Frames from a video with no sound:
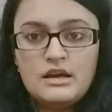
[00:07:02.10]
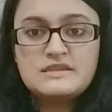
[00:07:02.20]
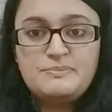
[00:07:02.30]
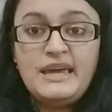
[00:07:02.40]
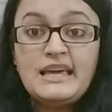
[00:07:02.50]

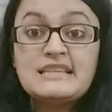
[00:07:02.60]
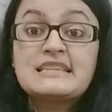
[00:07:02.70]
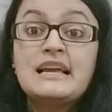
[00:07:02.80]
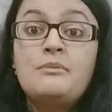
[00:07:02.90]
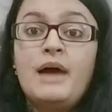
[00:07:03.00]
speaking
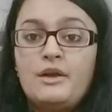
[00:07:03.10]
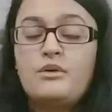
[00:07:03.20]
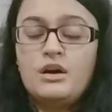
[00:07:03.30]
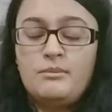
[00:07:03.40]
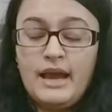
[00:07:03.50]
skill
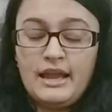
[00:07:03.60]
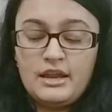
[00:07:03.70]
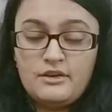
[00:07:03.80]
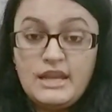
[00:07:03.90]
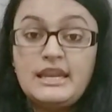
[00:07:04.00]

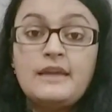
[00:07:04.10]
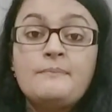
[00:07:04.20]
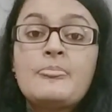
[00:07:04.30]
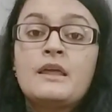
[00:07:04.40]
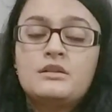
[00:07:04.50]
by reading.
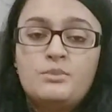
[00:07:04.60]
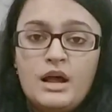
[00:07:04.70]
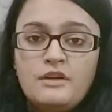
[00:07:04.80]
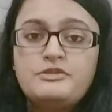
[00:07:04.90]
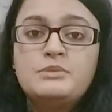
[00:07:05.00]

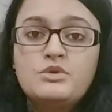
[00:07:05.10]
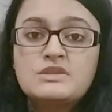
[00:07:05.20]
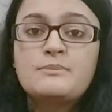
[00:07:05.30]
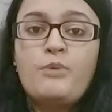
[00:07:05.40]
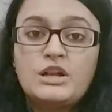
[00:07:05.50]
One of the
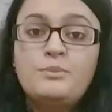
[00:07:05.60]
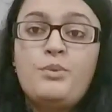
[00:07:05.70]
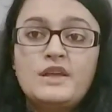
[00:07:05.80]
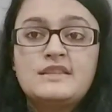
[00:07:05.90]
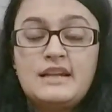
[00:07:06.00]
most important
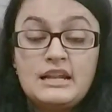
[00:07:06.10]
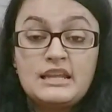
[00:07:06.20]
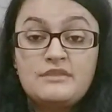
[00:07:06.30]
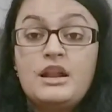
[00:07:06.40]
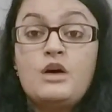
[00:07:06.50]
points that I had
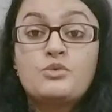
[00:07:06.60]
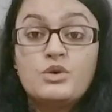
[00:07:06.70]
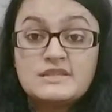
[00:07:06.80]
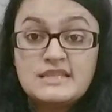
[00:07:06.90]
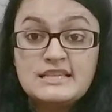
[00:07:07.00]
given out
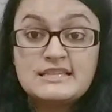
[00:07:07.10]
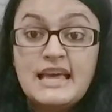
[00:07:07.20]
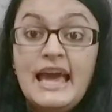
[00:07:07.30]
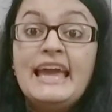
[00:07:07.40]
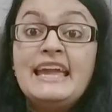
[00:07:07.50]
was this:
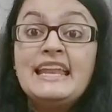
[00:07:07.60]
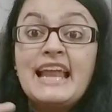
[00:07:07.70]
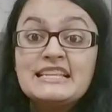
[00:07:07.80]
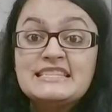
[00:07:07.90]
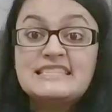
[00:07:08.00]

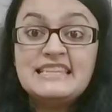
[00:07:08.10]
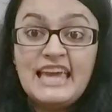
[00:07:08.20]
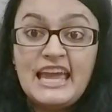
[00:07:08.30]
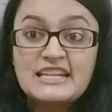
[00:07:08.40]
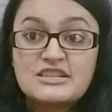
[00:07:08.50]

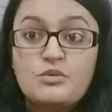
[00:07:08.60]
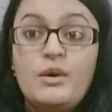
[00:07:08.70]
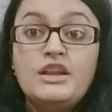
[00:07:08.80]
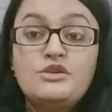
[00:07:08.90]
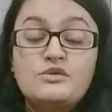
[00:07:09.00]
enunciate.
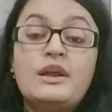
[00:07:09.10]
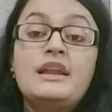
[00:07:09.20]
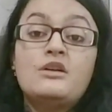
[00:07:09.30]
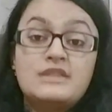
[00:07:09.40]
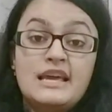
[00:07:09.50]
When you read
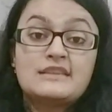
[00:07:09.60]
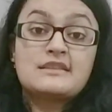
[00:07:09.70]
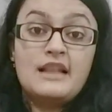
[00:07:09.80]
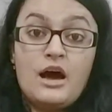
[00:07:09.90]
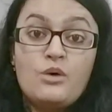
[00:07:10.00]
out text
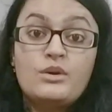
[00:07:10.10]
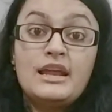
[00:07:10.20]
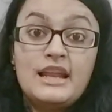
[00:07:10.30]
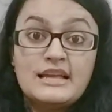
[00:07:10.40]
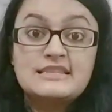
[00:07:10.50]
loud,
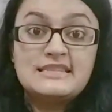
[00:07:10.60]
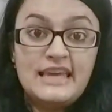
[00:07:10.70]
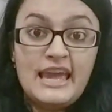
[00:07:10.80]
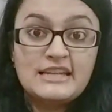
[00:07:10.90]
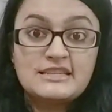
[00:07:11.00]

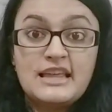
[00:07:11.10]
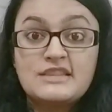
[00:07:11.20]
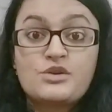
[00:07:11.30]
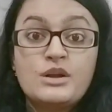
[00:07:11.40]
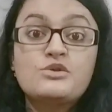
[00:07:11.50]
enunciate.
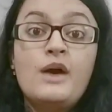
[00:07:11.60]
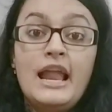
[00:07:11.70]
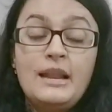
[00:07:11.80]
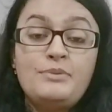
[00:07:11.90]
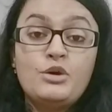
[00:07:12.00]
That's going to
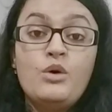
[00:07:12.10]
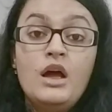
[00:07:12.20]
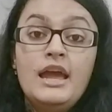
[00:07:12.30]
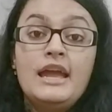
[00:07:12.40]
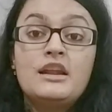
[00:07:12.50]
help you
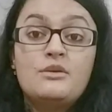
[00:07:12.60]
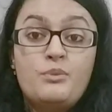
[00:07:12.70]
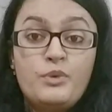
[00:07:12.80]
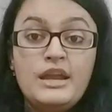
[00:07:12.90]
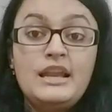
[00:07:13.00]
in a
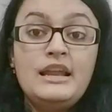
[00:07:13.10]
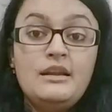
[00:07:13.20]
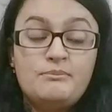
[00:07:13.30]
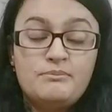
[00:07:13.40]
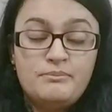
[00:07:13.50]

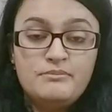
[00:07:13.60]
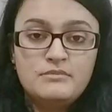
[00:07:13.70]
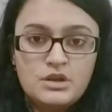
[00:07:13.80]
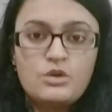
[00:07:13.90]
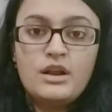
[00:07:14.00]
really,
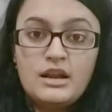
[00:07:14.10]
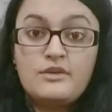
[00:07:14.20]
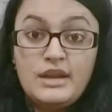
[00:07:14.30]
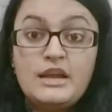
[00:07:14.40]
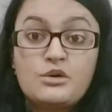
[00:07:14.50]
in a
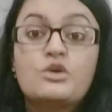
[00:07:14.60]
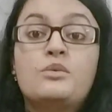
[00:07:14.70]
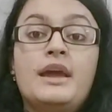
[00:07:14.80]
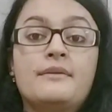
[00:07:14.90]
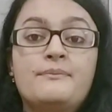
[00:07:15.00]
really good
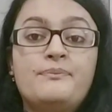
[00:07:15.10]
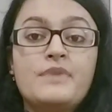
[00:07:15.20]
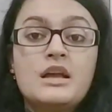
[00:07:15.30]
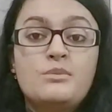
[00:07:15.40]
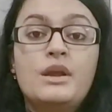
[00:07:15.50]
way
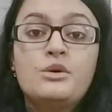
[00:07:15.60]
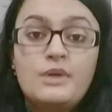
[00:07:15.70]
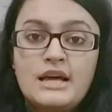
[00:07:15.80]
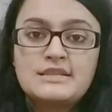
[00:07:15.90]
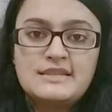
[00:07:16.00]
when you
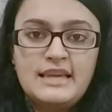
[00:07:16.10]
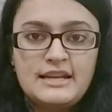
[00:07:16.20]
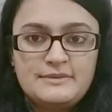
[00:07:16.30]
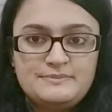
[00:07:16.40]
enunciate.